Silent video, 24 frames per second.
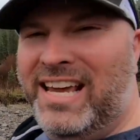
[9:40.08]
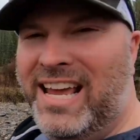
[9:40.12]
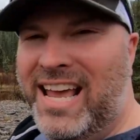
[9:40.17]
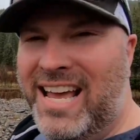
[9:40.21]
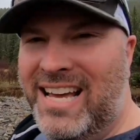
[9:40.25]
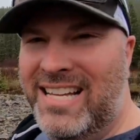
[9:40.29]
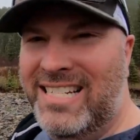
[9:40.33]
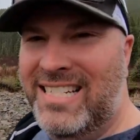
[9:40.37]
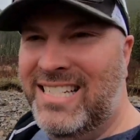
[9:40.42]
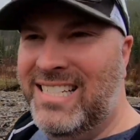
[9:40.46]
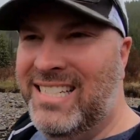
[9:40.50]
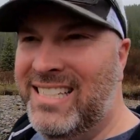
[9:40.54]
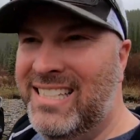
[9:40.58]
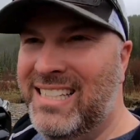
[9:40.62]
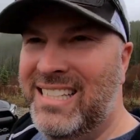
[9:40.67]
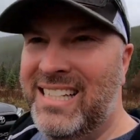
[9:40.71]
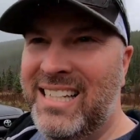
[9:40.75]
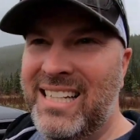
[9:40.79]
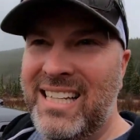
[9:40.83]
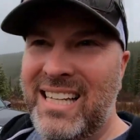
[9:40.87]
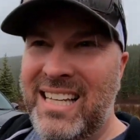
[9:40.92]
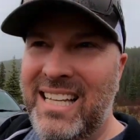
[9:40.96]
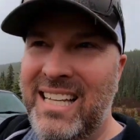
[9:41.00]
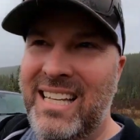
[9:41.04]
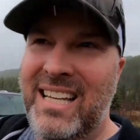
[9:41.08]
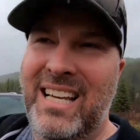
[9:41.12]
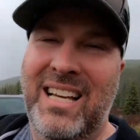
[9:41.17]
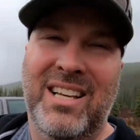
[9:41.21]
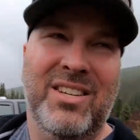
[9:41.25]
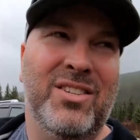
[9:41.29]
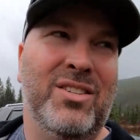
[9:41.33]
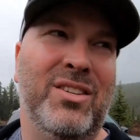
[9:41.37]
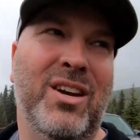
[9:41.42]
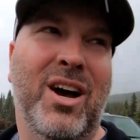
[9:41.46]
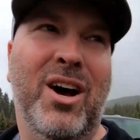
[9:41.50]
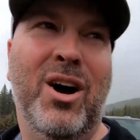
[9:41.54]
in,
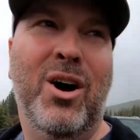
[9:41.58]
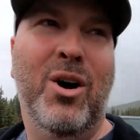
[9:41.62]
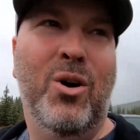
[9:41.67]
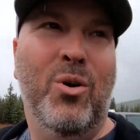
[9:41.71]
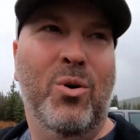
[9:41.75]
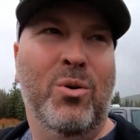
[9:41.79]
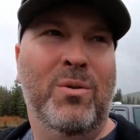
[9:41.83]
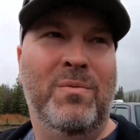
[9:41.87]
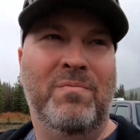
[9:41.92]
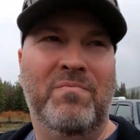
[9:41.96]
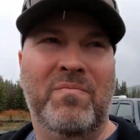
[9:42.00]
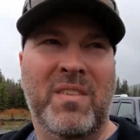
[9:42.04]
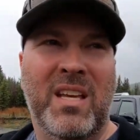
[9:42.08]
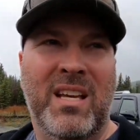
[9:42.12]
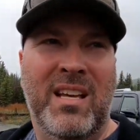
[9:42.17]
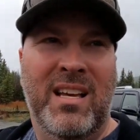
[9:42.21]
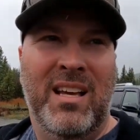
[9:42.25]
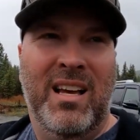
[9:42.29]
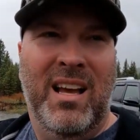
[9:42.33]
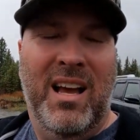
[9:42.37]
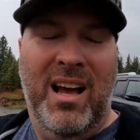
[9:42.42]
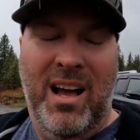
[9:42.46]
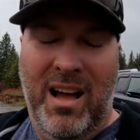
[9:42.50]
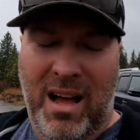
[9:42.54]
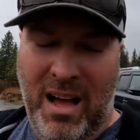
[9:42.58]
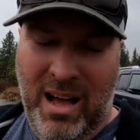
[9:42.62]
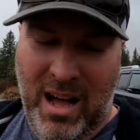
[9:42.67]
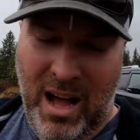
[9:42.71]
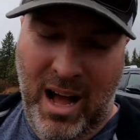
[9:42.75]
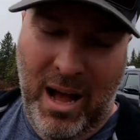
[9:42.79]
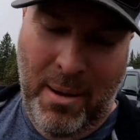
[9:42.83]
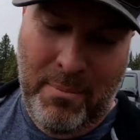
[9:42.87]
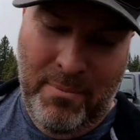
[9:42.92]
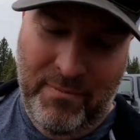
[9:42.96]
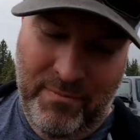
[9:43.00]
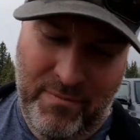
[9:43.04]
so
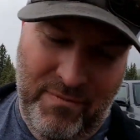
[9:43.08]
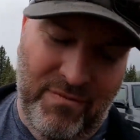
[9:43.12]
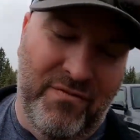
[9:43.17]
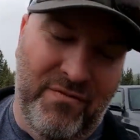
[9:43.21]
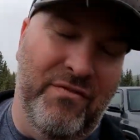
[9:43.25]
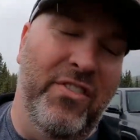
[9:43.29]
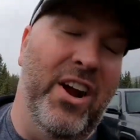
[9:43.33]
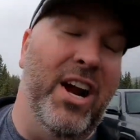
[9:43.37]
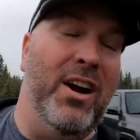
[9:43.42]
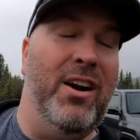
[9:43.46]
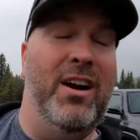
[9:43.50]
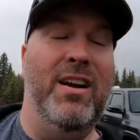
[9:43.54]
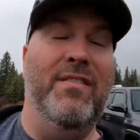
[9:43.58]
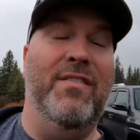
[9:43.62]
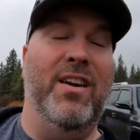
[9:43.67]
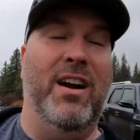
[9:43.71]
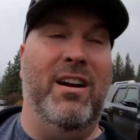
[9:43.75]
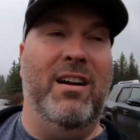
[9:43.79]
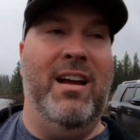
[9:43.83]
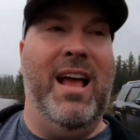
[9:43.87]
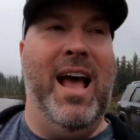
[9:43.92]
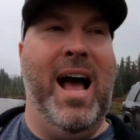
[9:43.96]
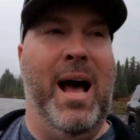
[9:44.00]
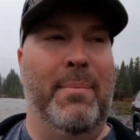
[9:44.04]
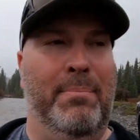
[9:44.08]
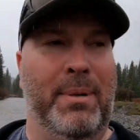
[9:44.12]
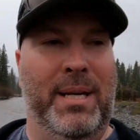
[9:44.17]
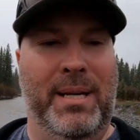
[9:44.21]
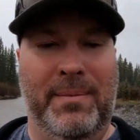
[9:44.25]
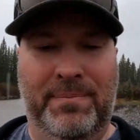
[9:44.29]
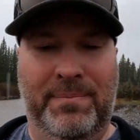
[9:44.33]
I'm very, very happy.